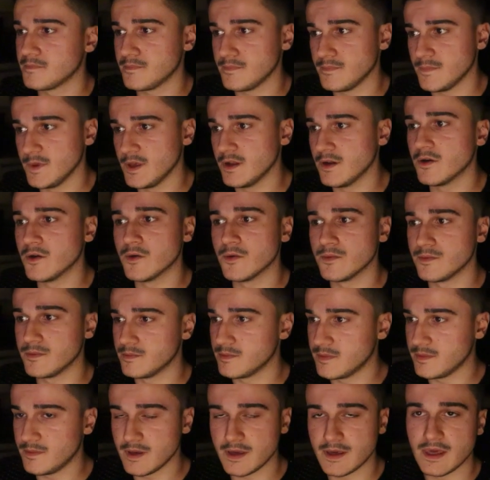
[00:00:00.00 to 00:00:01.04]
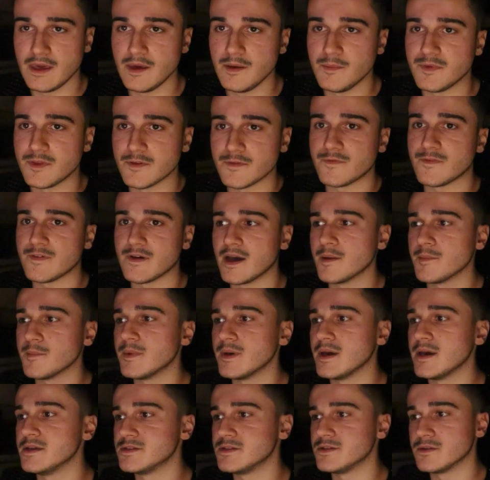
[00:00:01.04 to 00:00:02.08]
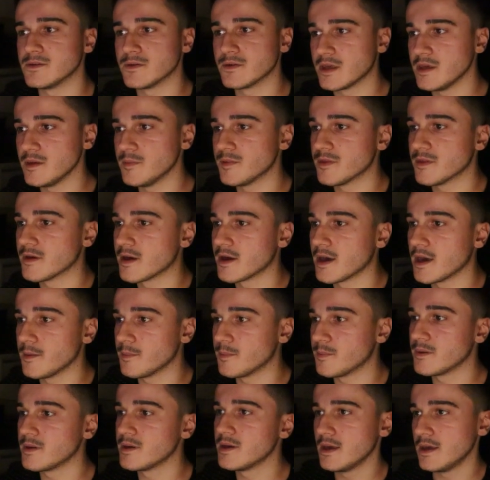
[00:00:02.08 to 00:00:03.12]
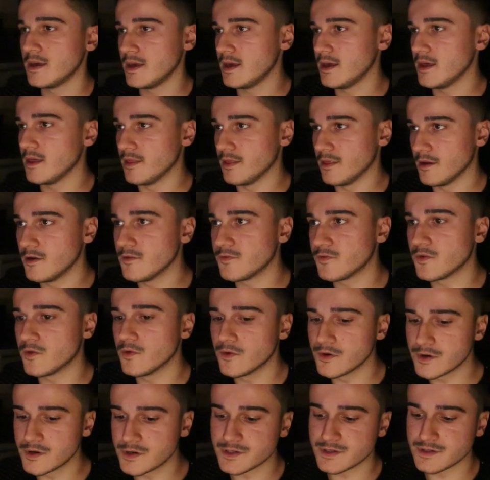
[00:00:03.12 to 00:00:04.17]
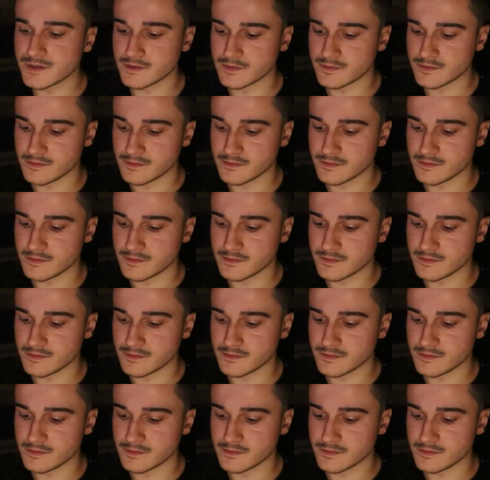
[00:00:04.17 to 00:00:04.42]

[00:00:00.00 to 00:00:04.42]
you know, keep the fan base, you know, keep the hype, then of course